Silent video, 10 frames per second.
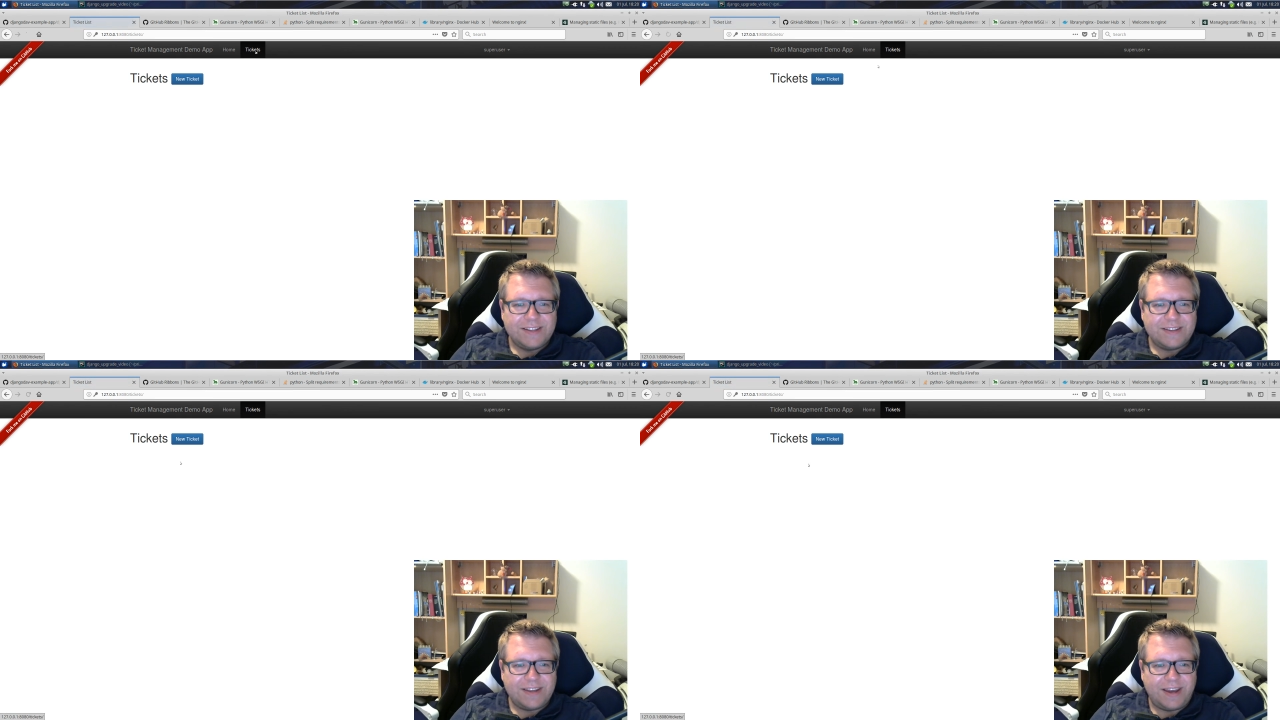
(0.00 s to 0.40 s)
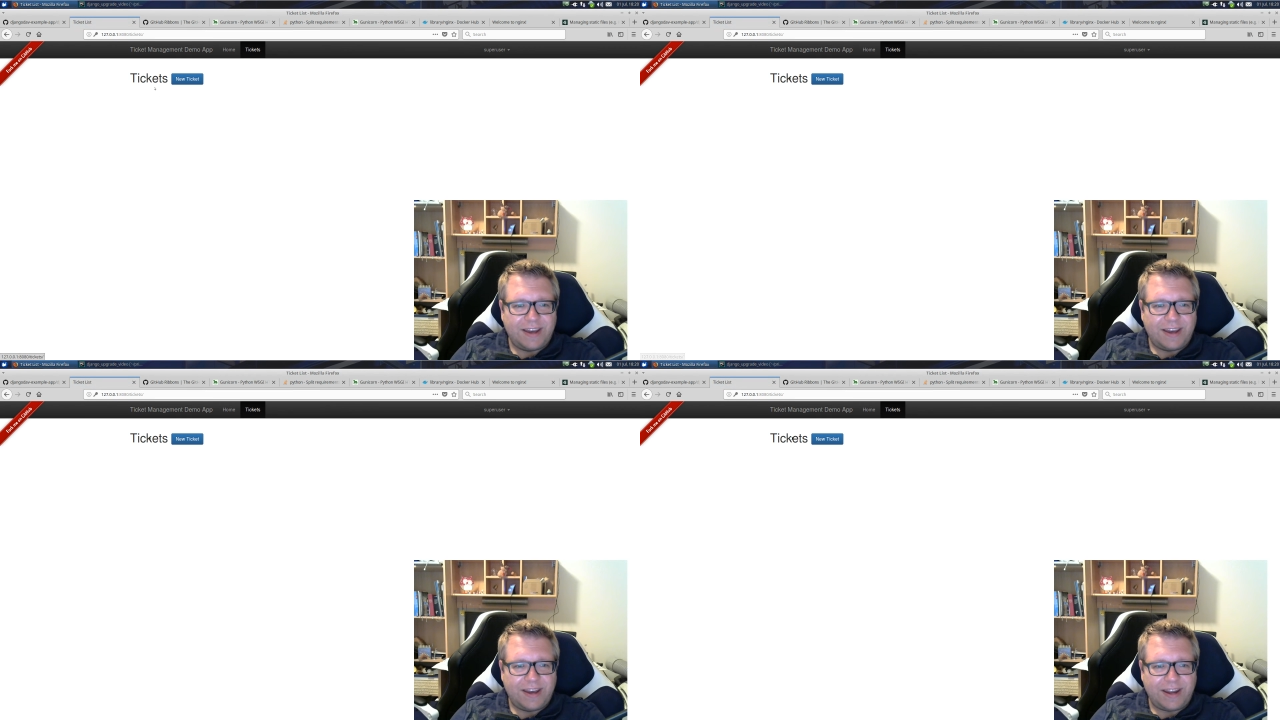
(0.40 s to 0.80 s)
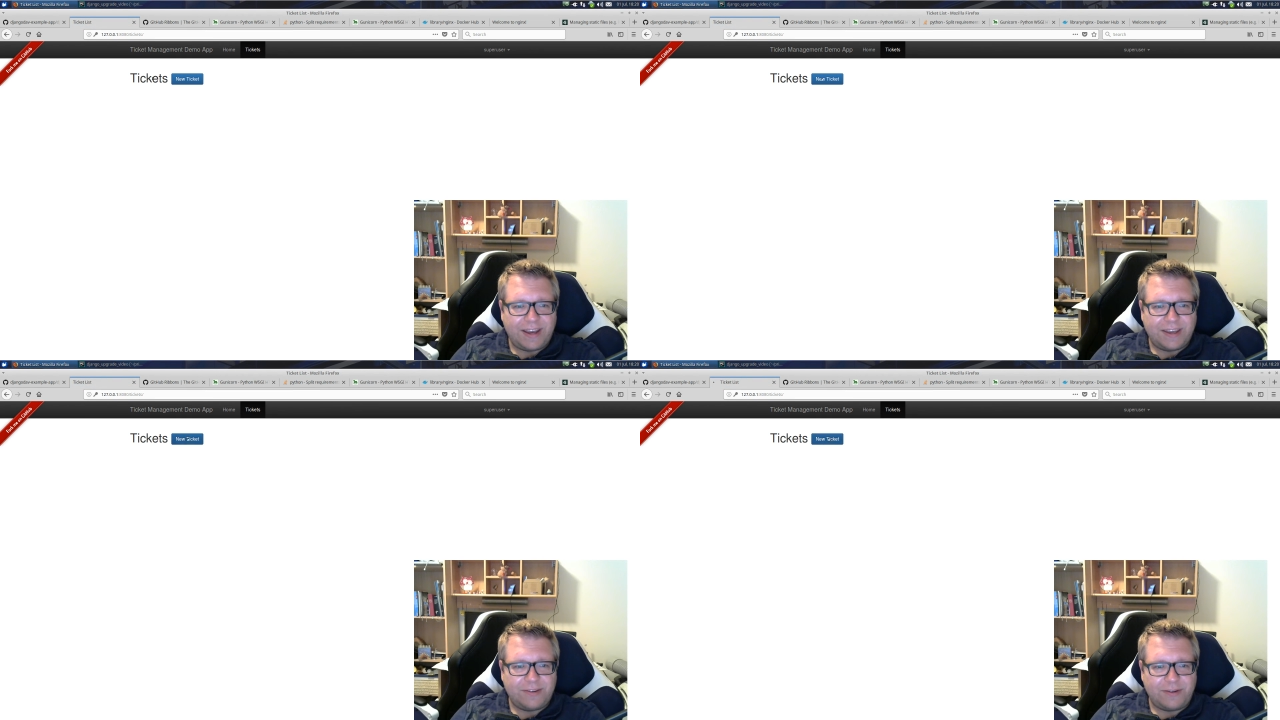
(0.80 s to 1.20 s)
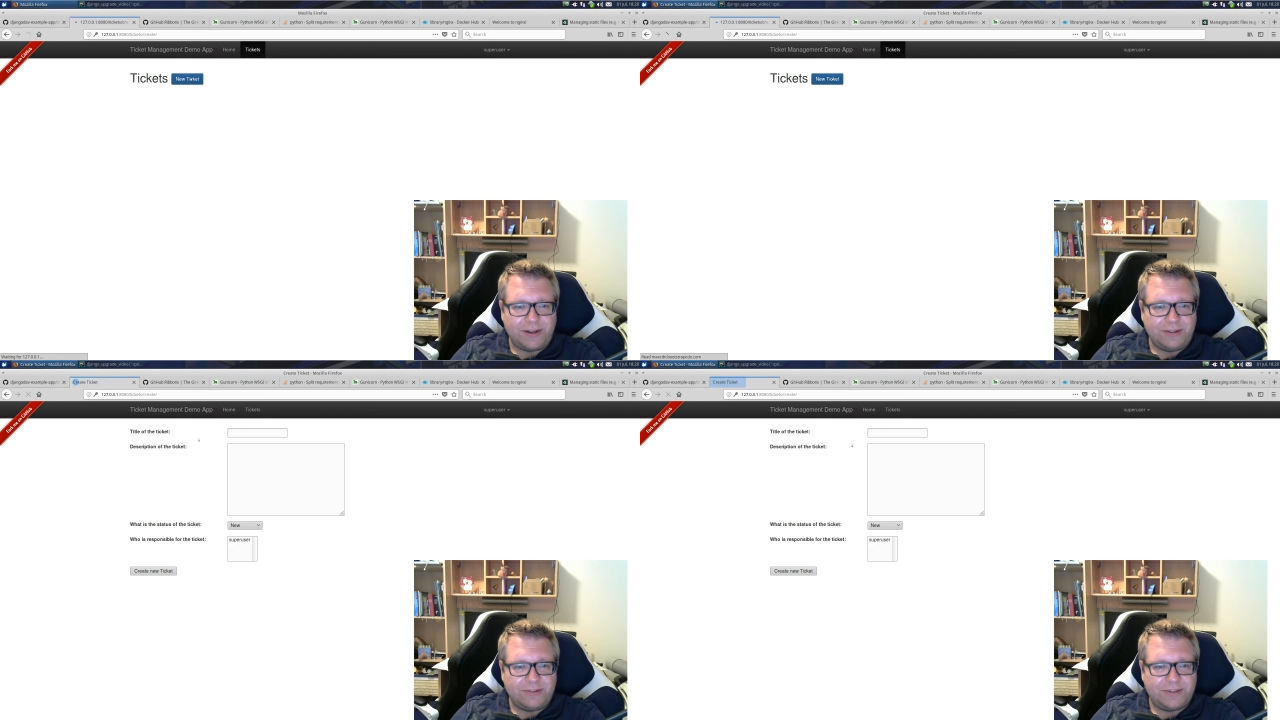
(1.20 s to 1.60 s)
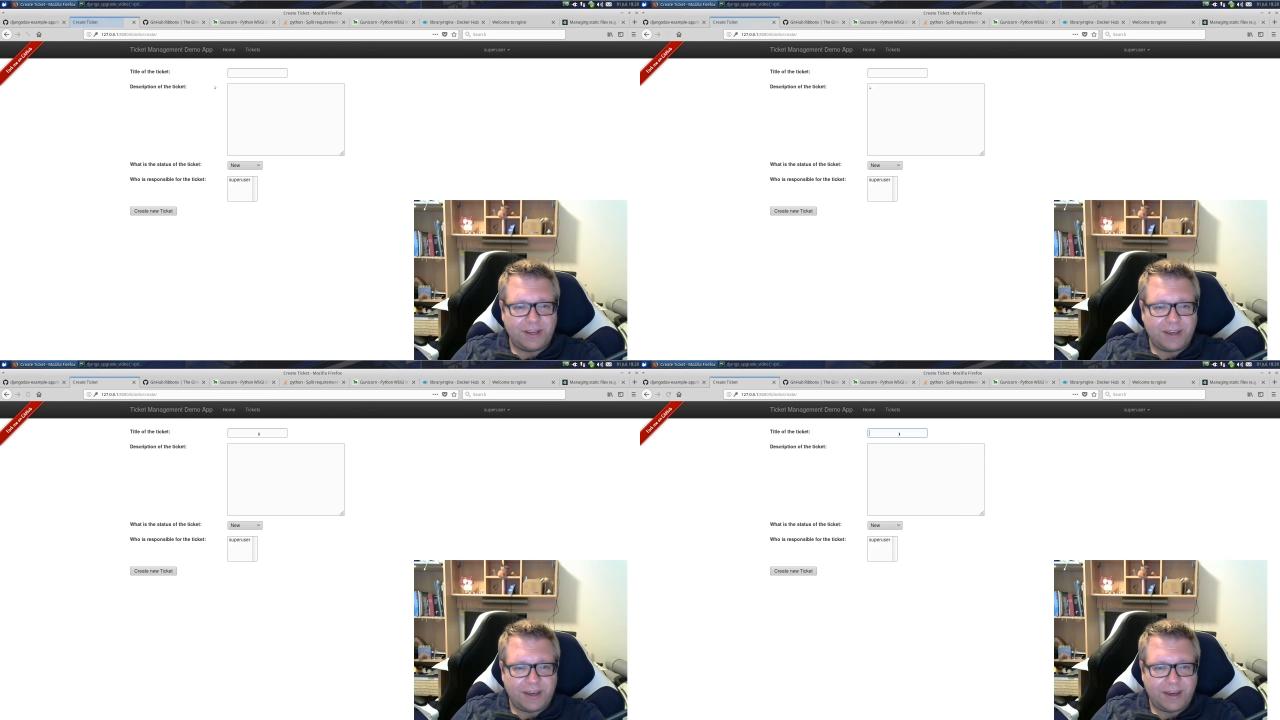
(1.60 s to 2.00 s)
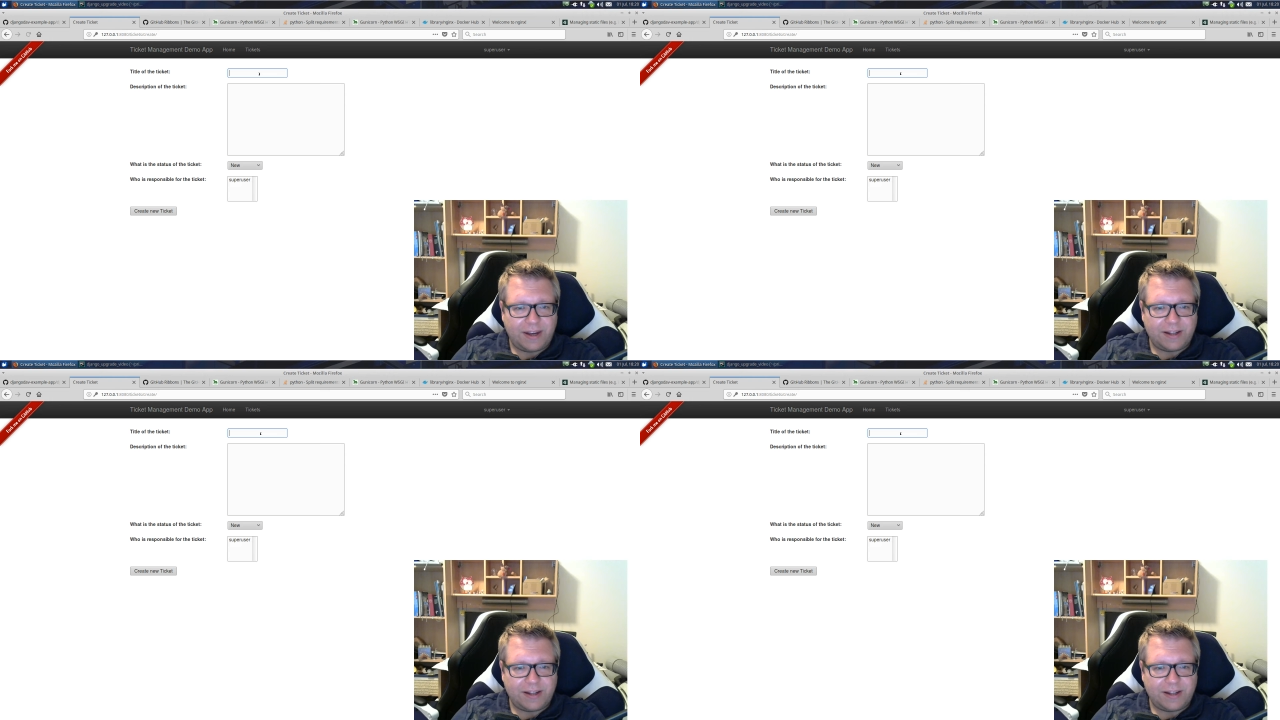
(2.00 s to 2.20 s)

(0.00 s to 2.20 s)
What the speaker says: I can create a new ticket.